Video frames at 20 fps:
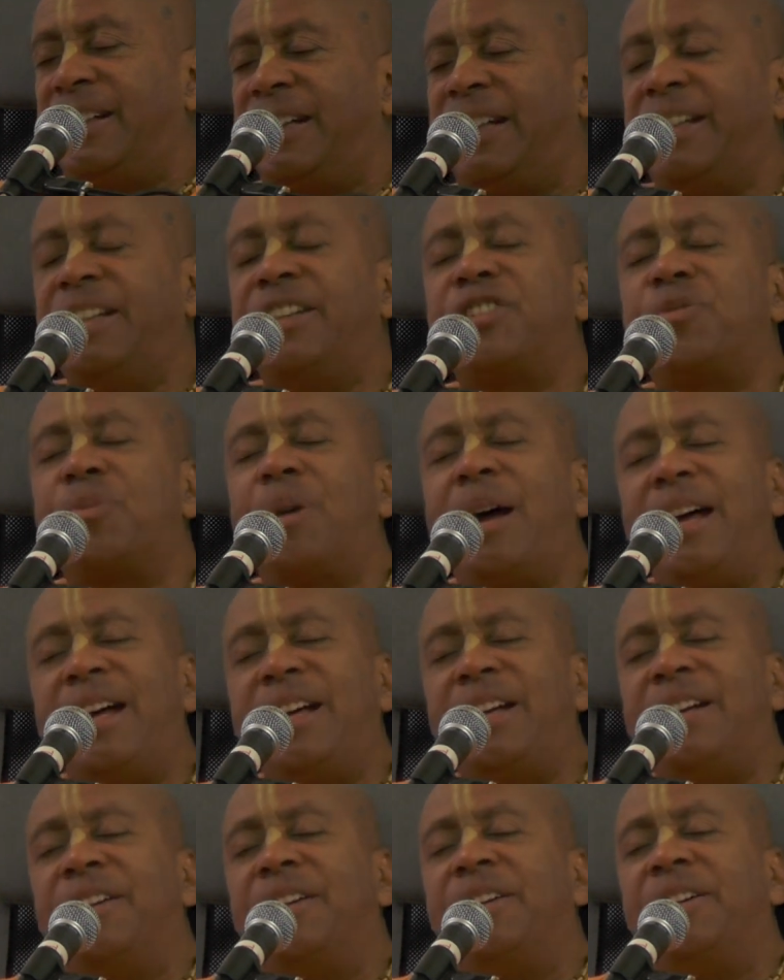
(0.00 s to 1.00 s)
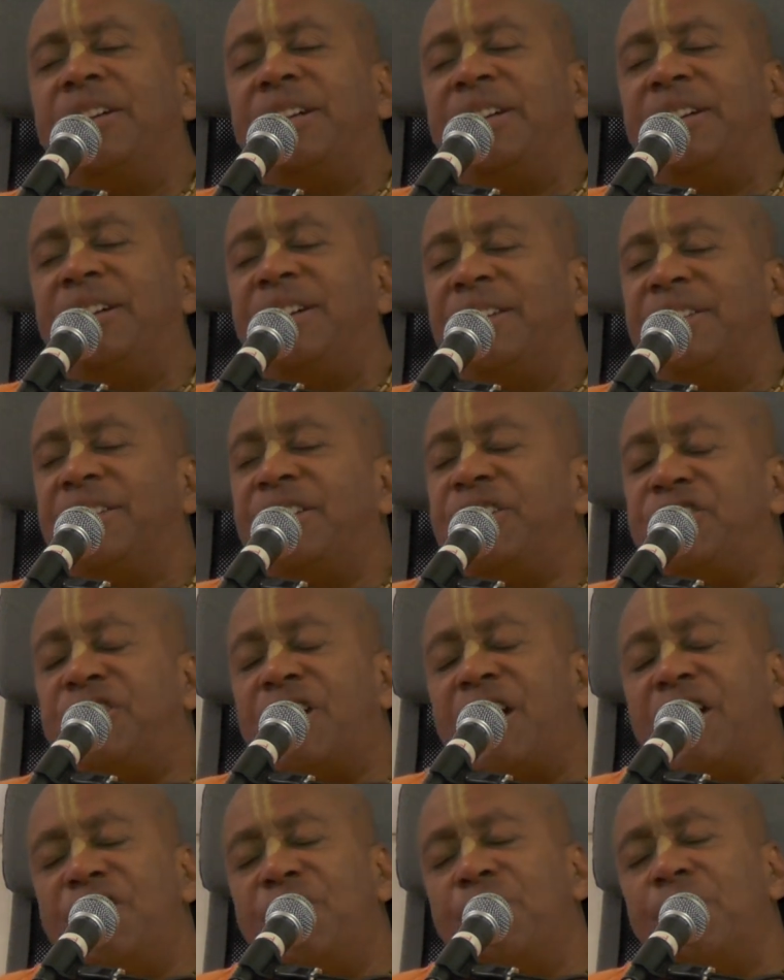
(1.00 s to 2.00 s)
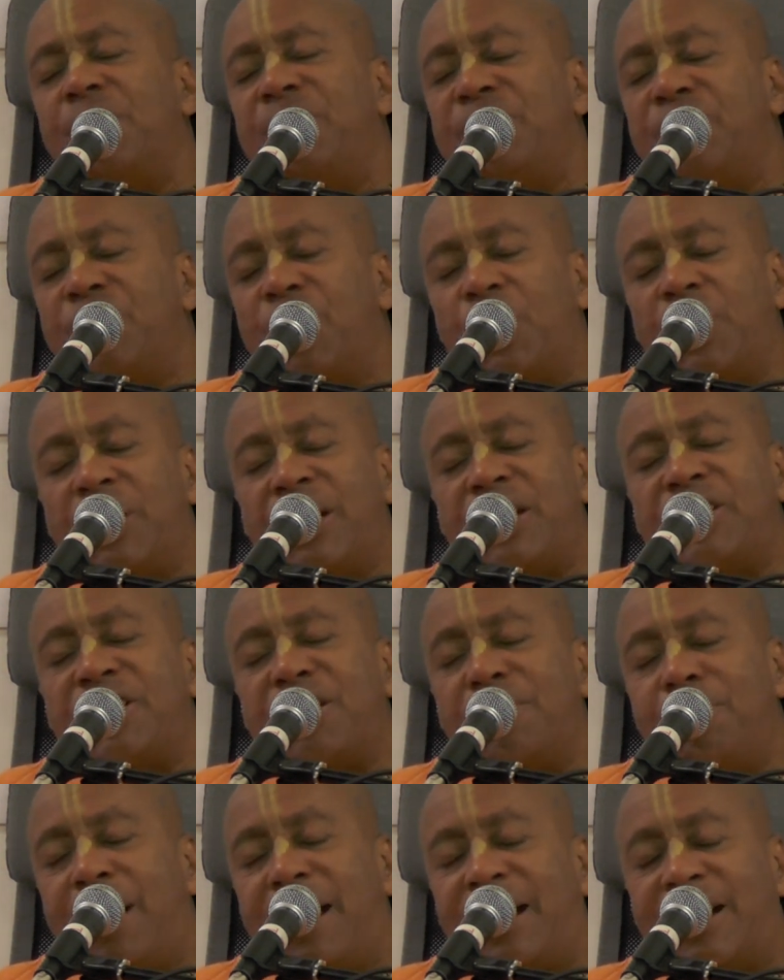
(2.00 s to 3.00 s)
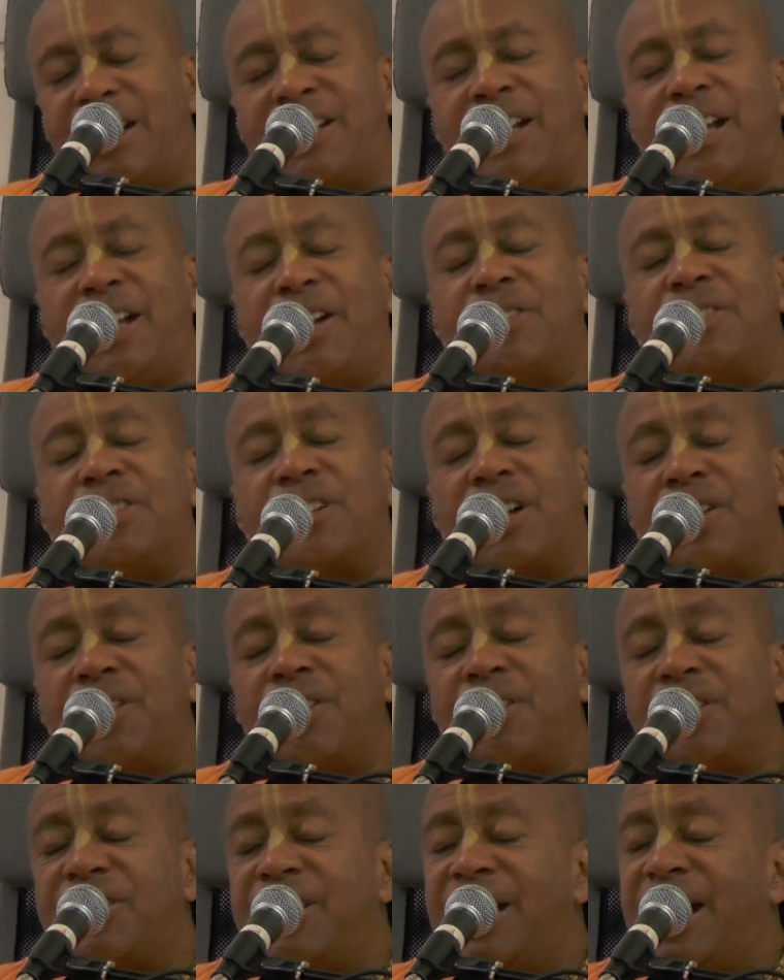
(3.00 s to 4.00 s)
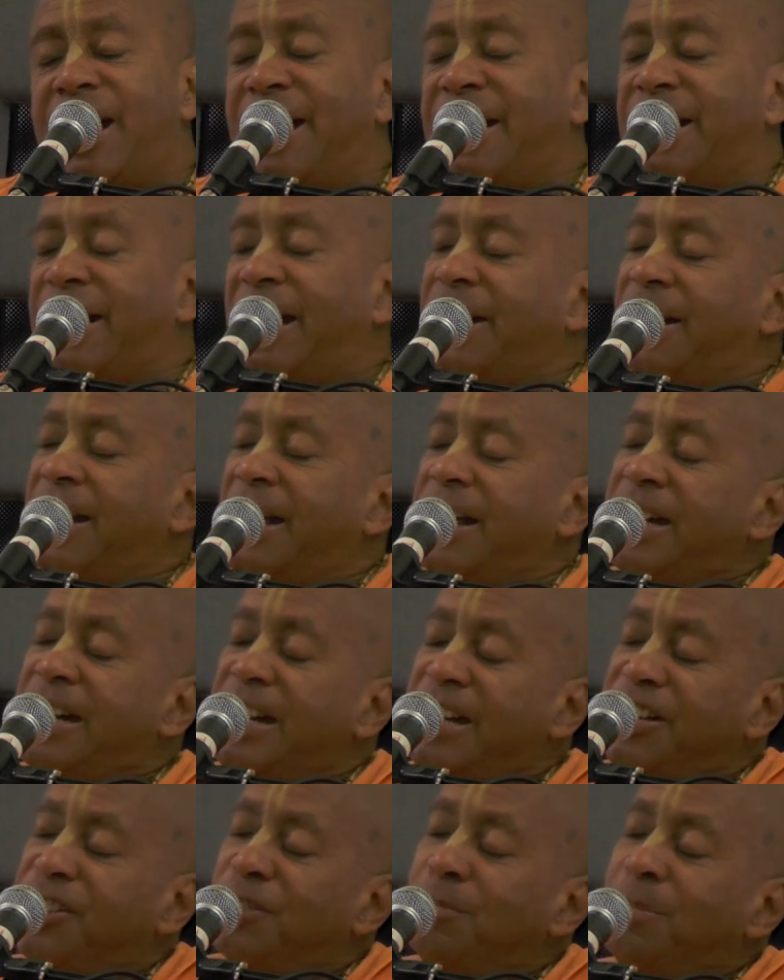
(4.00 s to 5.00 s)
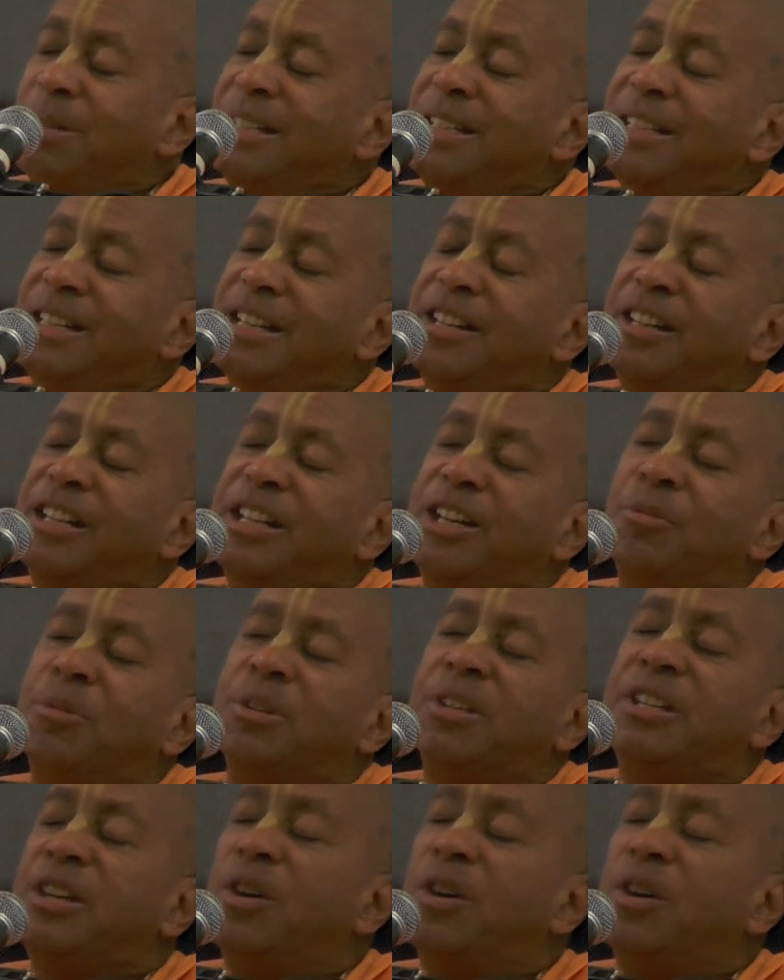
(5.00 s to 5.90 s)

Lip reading: In this way, the genuine yogis and meditators understand that they need to be dealing with